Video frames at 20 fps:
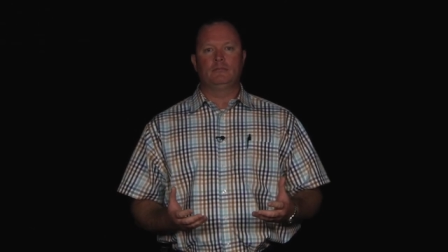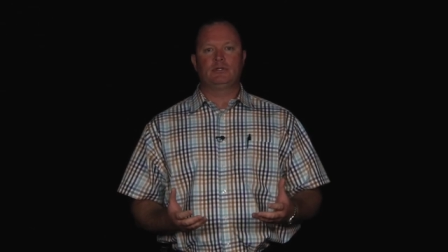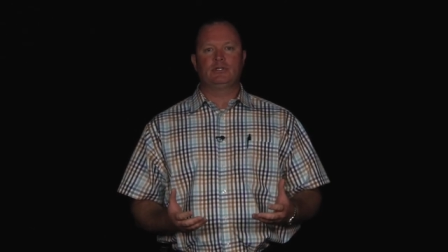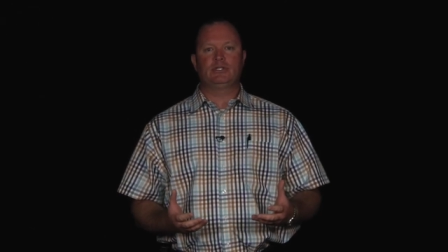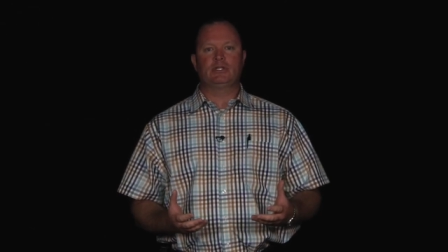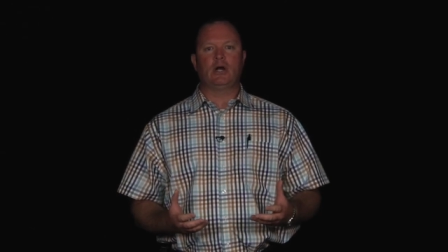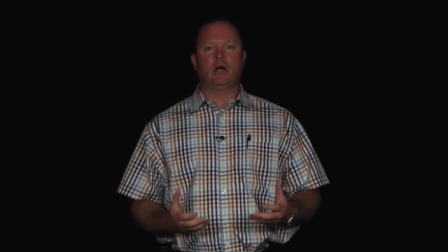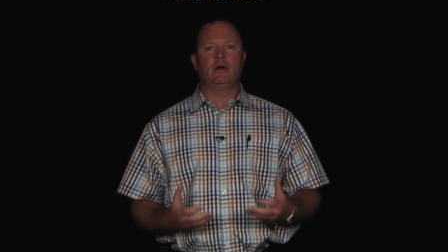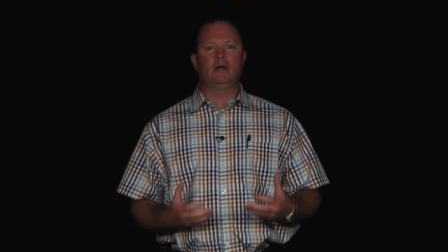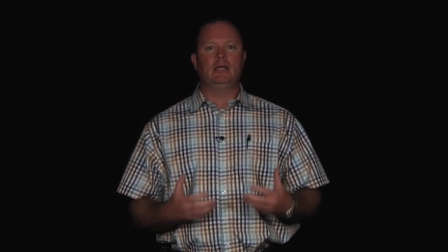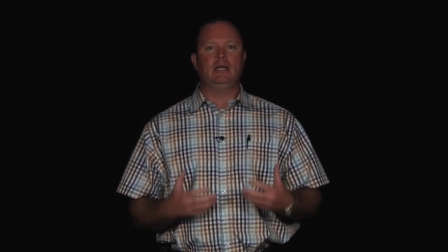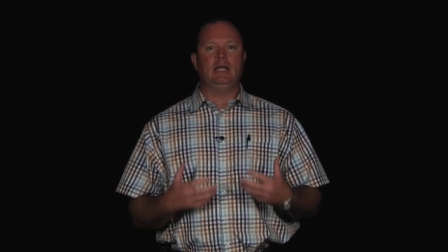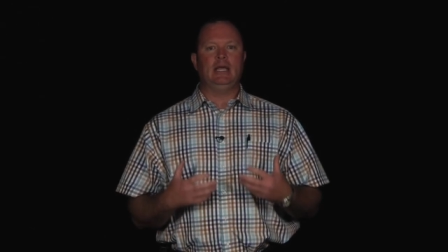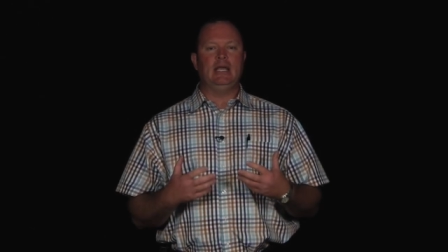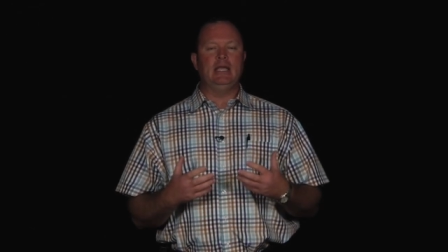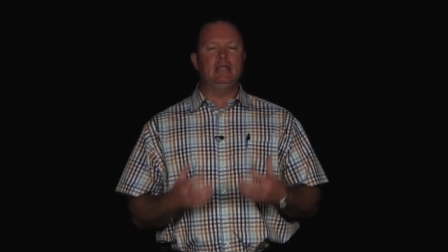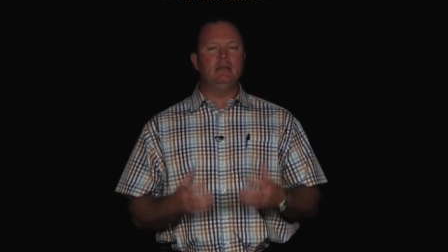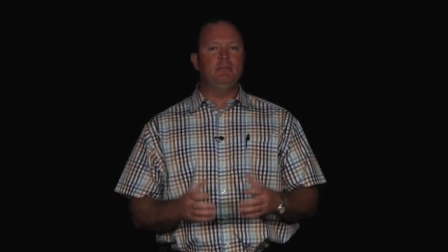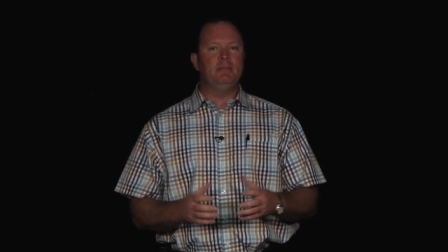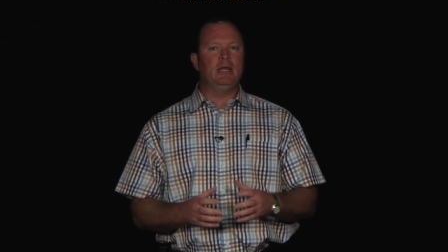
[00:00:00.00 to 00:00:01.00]
started
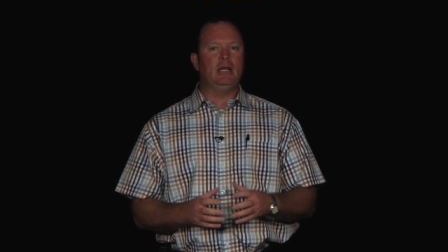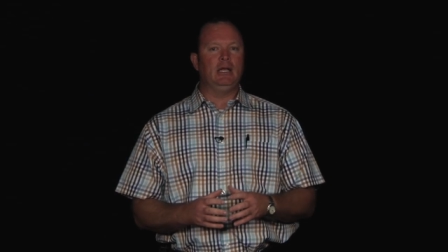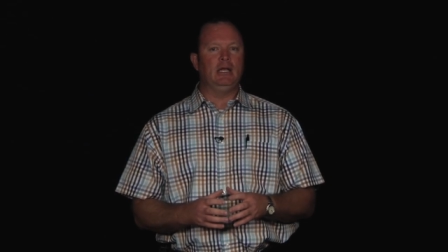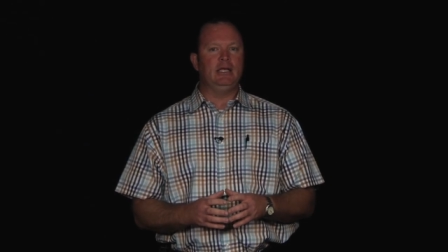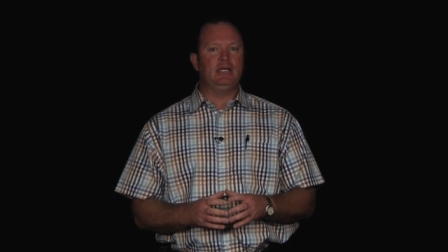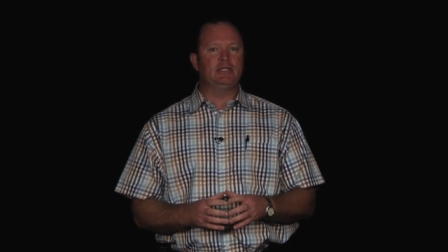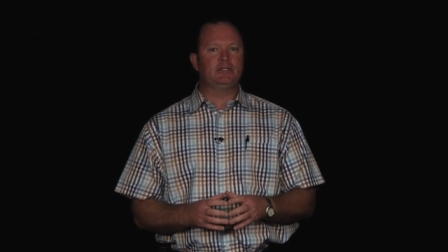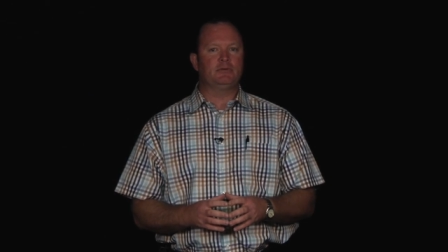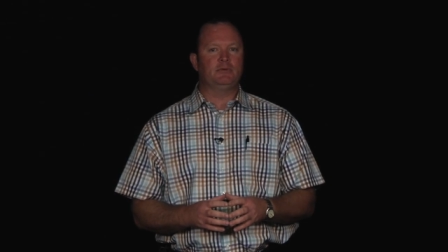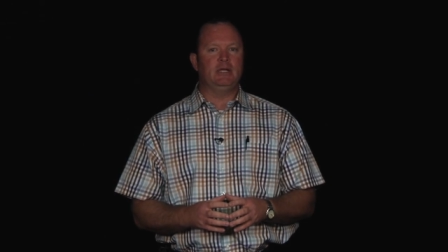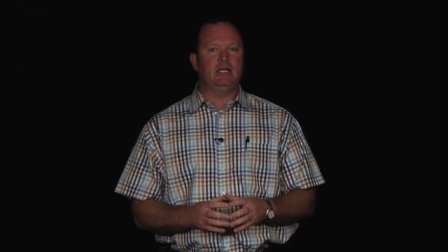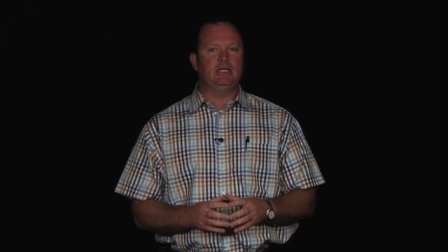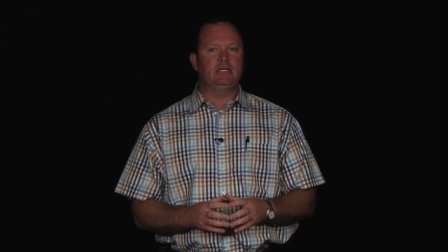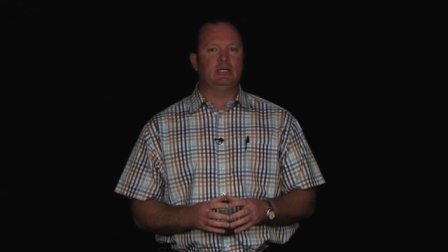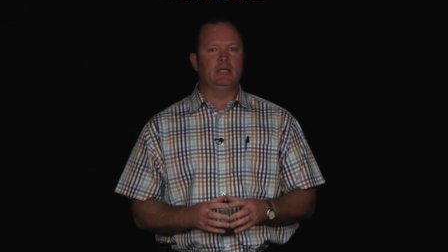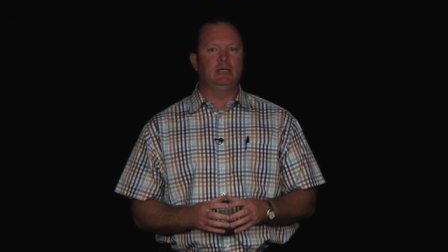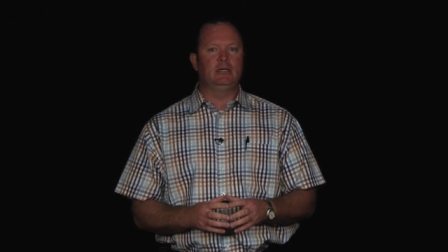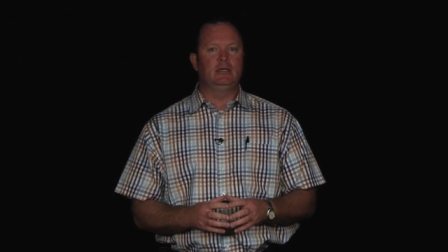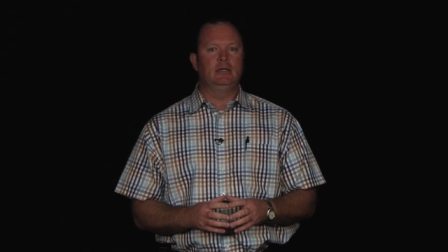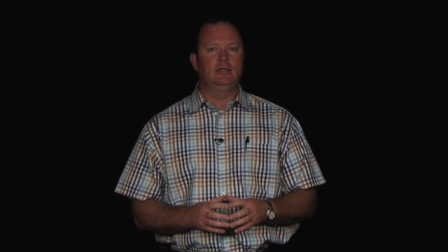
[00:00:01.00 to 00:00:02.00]
in the Middle East
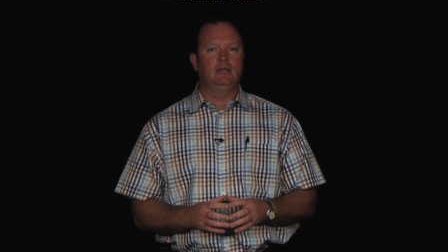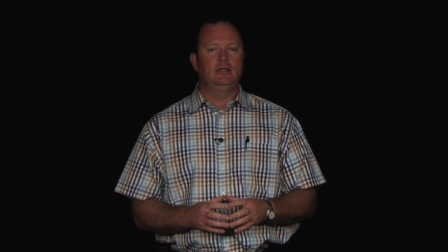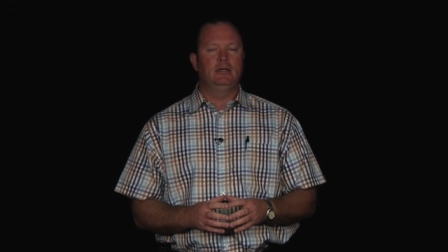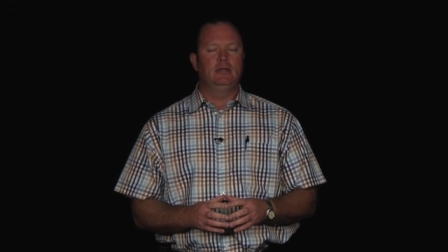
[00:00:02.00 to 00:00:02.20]
region,